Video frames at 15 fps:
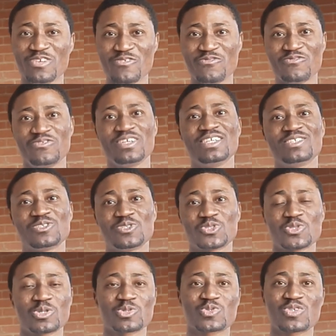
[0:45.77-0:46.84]
Feel free to
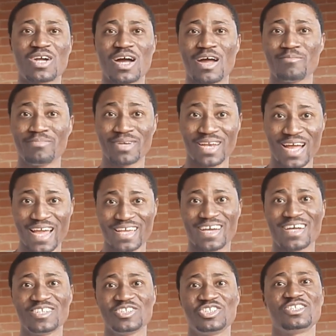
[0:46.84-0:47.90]
subscribe,
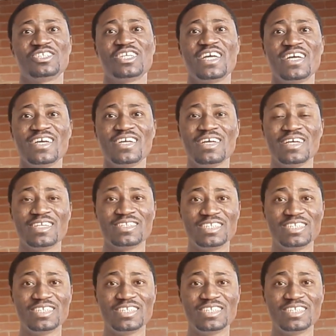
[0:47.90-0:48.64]
like and share